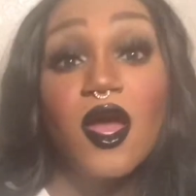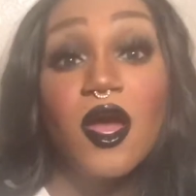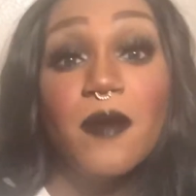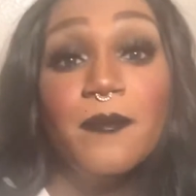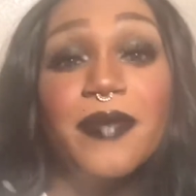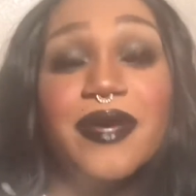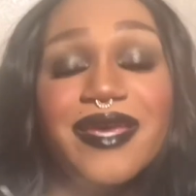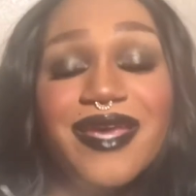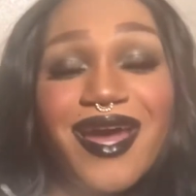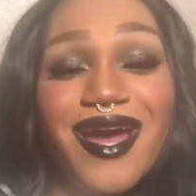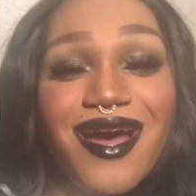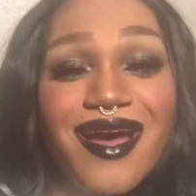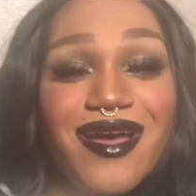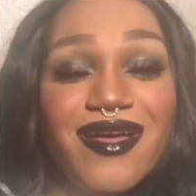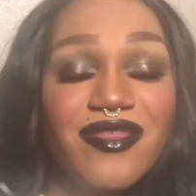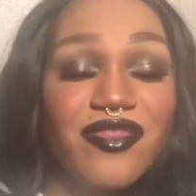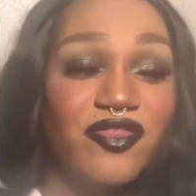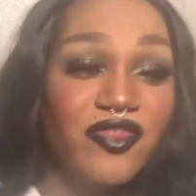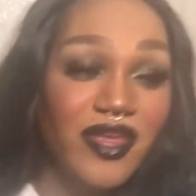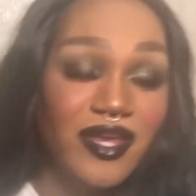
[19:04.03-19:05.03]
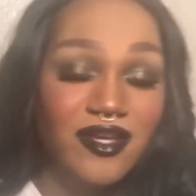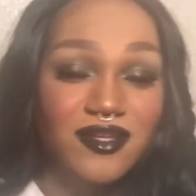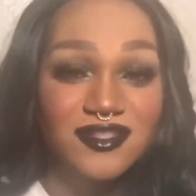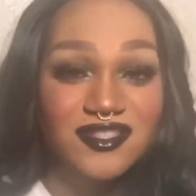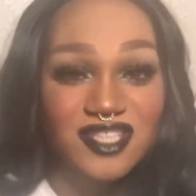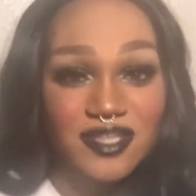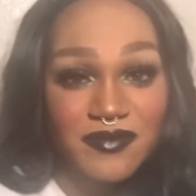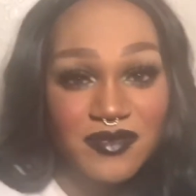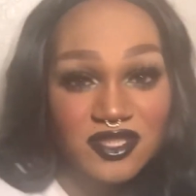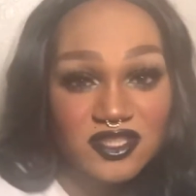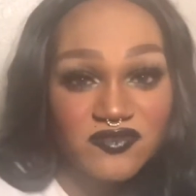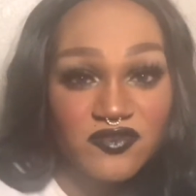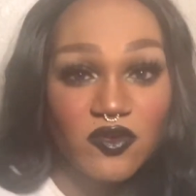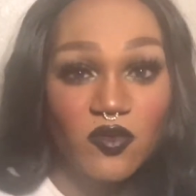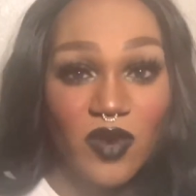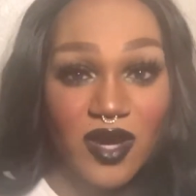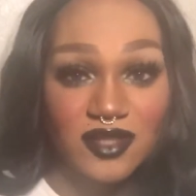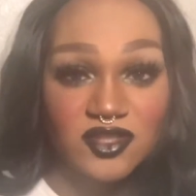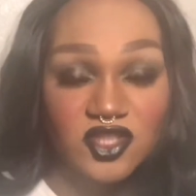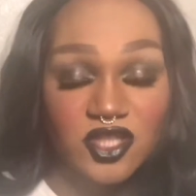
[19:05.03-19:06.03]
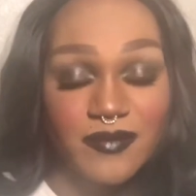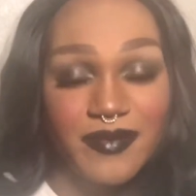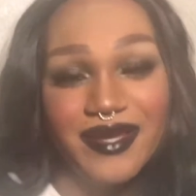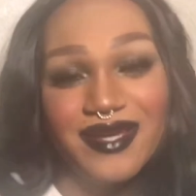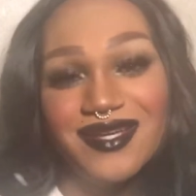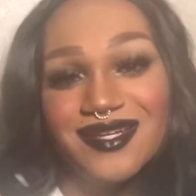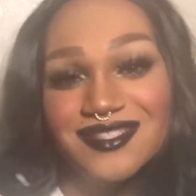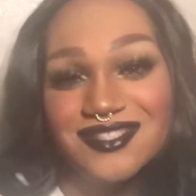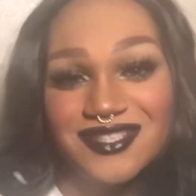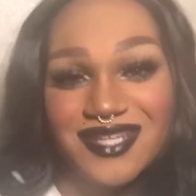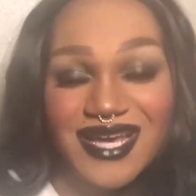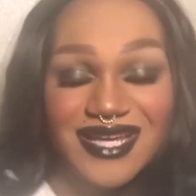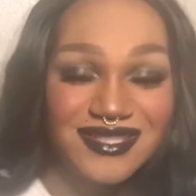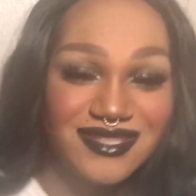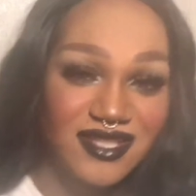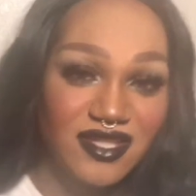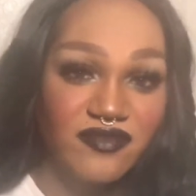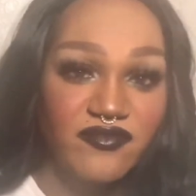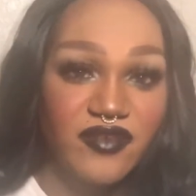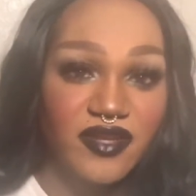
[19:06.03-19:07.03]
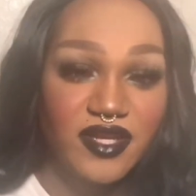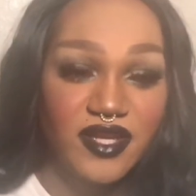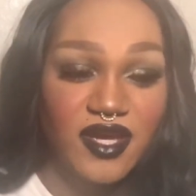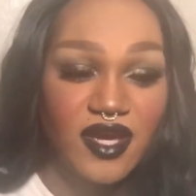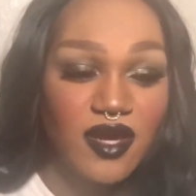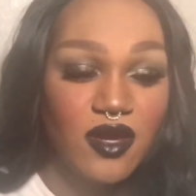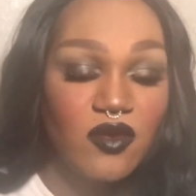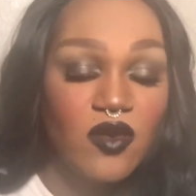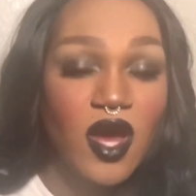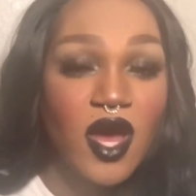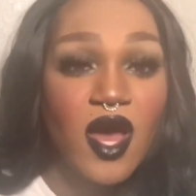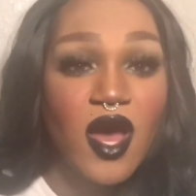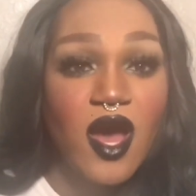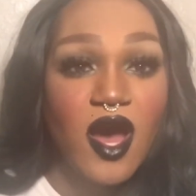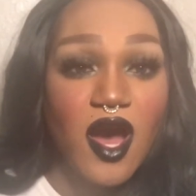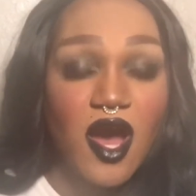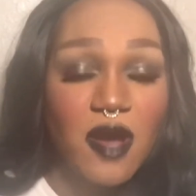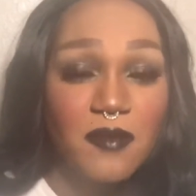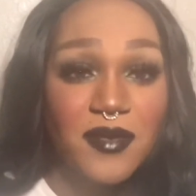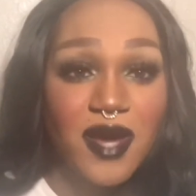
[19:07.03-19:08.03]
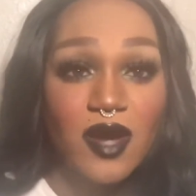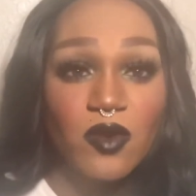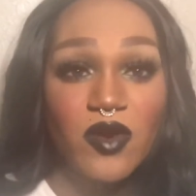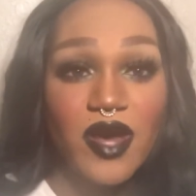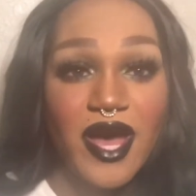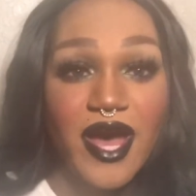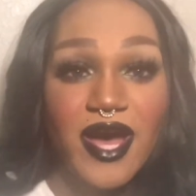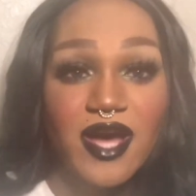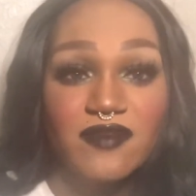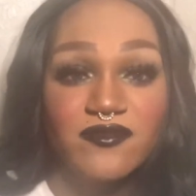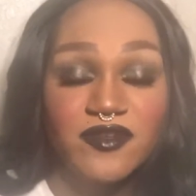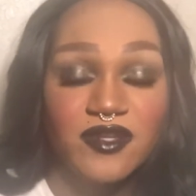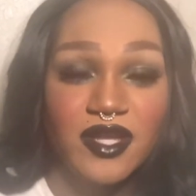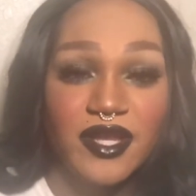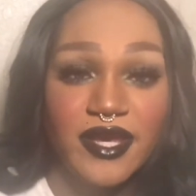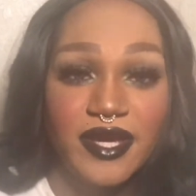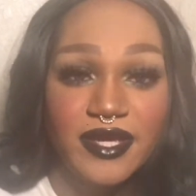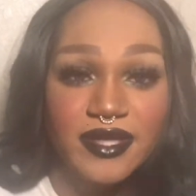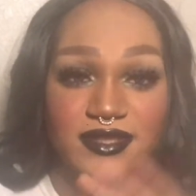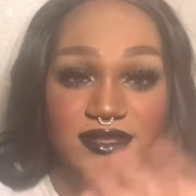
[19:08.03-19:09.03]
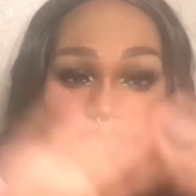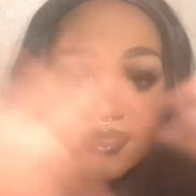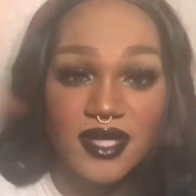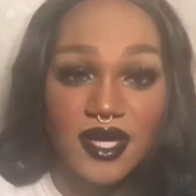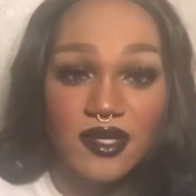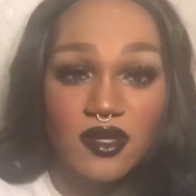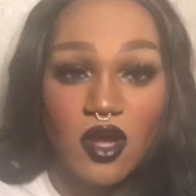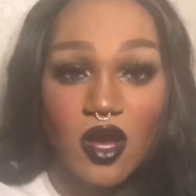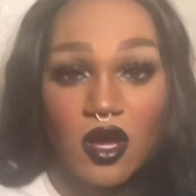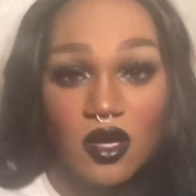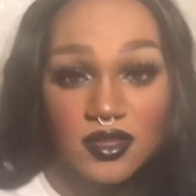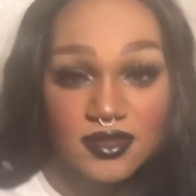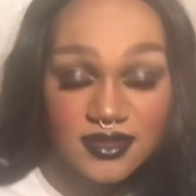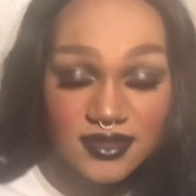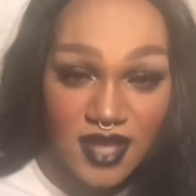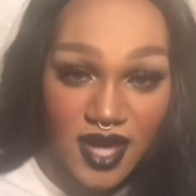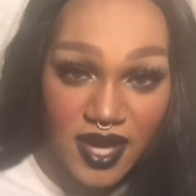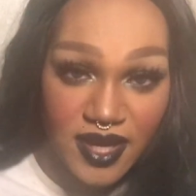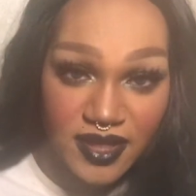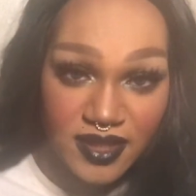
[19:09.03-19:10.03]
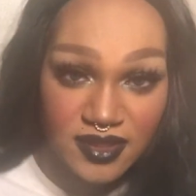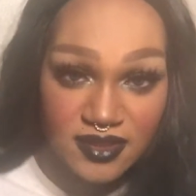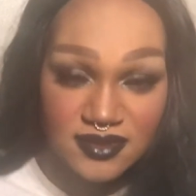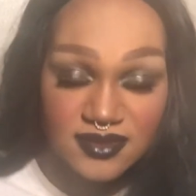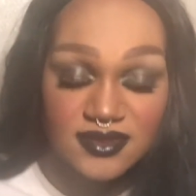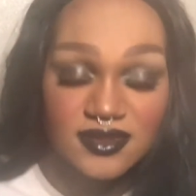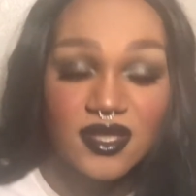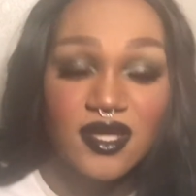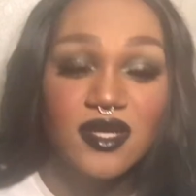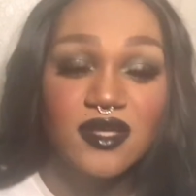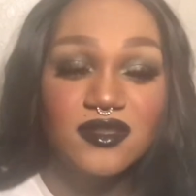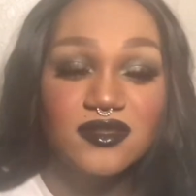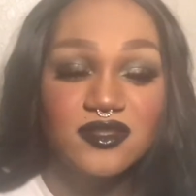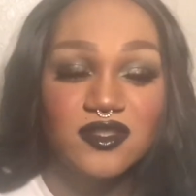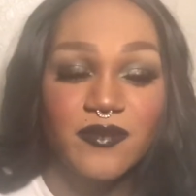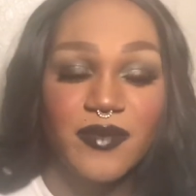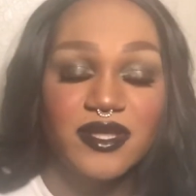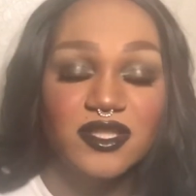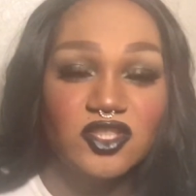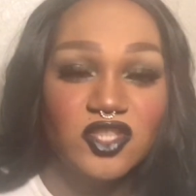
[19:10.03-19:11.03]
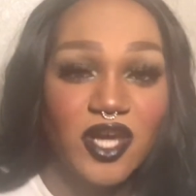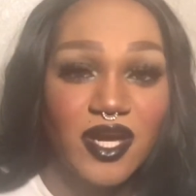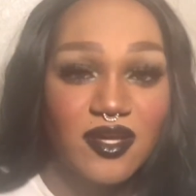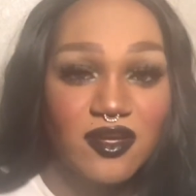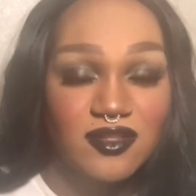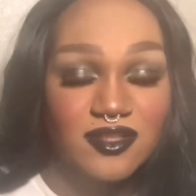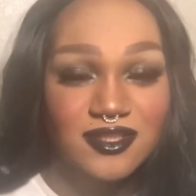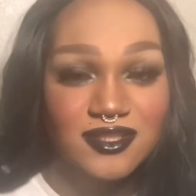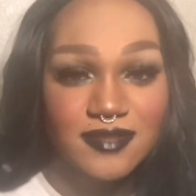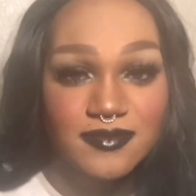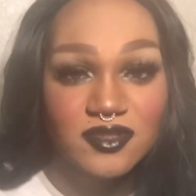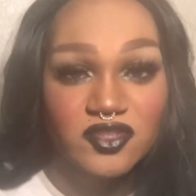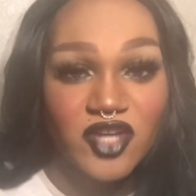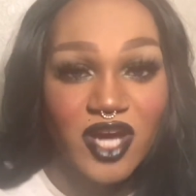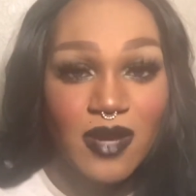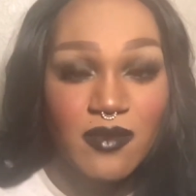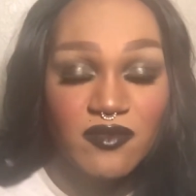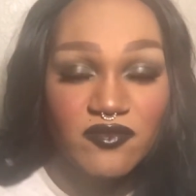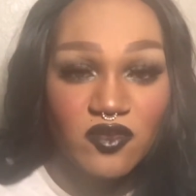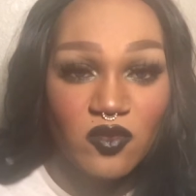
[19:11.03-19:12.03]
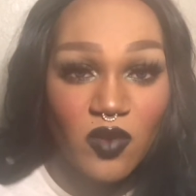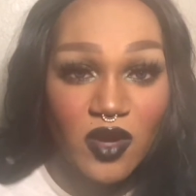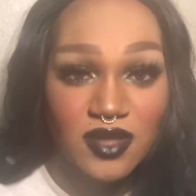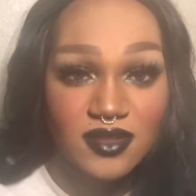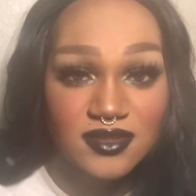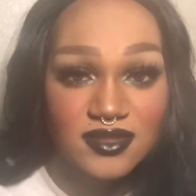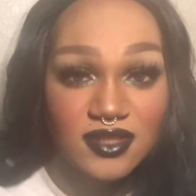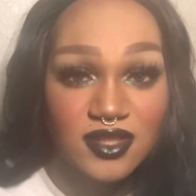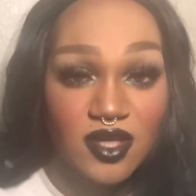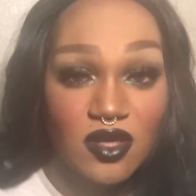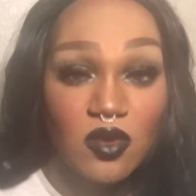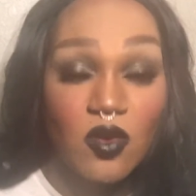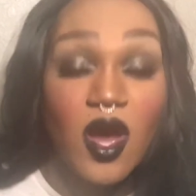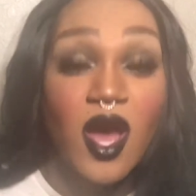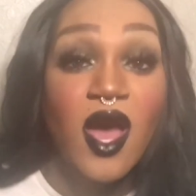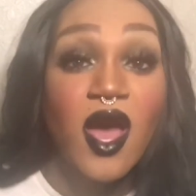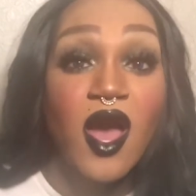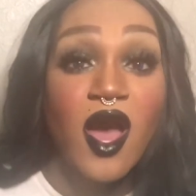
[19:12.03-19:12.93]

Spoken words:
But yeah, thank you so much for watching, making it to the end of the video. I will have links on all sides to my channel to subscribe if you want to.